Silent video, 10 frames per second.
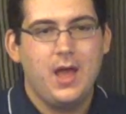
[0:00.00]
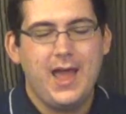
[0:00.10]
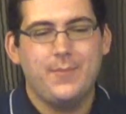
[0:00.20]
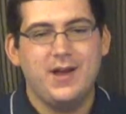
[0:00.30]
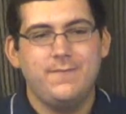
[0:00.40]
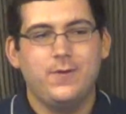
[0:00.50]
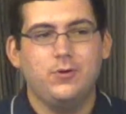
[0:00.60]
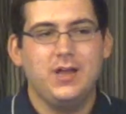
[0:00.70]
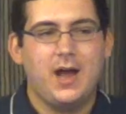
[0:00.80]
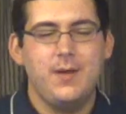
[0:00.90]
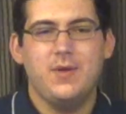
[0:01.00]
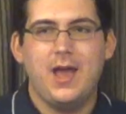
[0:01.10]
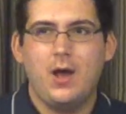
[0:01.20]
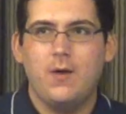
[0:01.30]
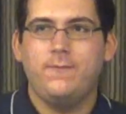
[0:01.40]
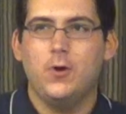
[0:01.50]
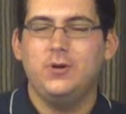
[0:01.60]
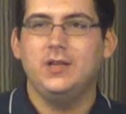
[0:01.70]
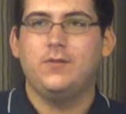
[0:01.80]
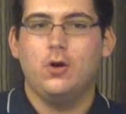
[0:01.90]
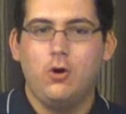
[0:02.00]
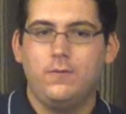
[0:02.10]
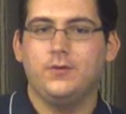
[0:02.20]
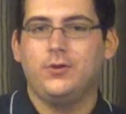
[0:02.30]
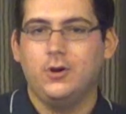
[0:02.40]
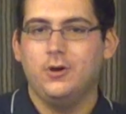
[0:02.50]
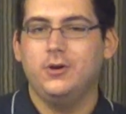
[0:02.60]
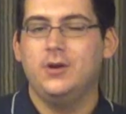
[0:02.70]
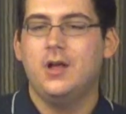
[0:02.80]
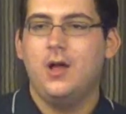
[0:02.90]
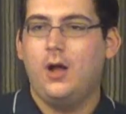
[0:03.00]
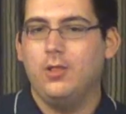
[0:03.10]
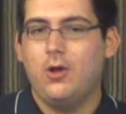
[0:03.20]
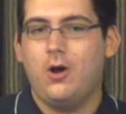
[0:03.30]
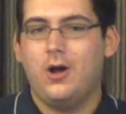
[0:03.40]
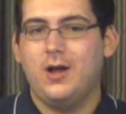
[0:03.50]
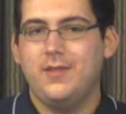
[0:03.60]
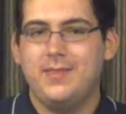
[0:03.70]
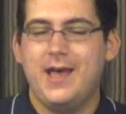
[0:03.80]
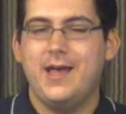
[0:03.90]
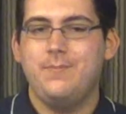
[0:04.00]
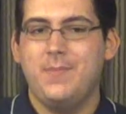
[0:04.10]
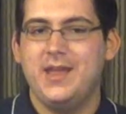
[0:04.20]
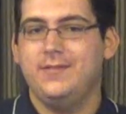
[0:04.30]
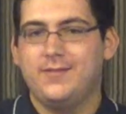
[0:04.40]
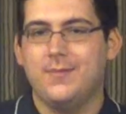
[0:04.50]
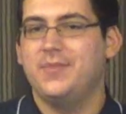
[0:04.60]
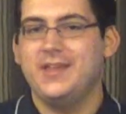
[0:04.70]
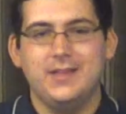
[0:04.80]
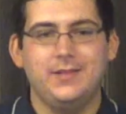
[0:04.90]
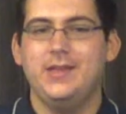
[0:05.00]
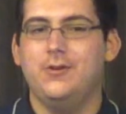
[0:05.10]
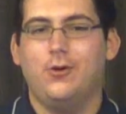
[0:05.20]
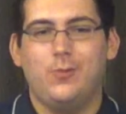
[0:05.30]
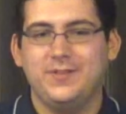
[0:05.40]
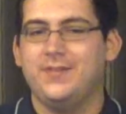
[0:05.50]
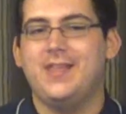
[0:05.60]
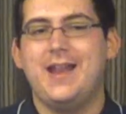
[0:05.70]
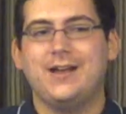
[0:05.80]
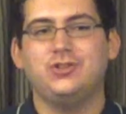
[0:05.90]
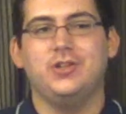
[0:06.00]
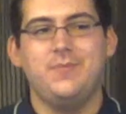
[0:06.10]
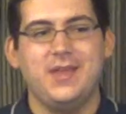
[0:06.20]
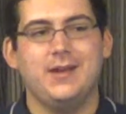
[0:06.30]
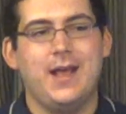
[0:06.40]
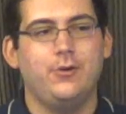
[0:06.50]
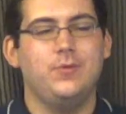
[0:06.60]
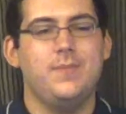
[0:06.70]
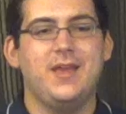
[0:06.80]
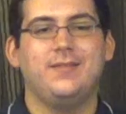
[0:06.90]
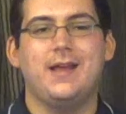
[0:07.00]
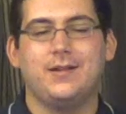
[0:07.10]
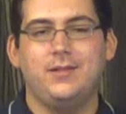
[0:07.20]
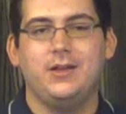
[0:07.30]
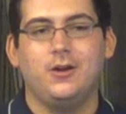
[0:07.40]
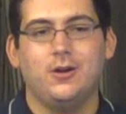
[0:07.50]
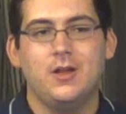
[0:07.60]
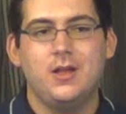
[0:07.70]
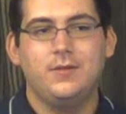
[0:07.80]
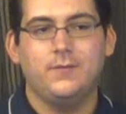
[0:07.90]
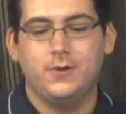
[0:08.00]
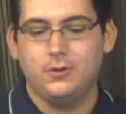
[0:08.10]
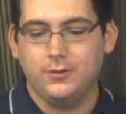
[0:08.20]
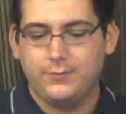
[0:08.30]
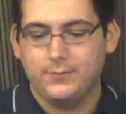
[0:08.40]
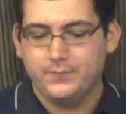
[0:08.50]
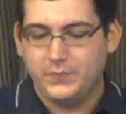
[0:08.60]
I'm voting to overturn a law that made something illegal. What does that actually mean? How do we make that clear to voters?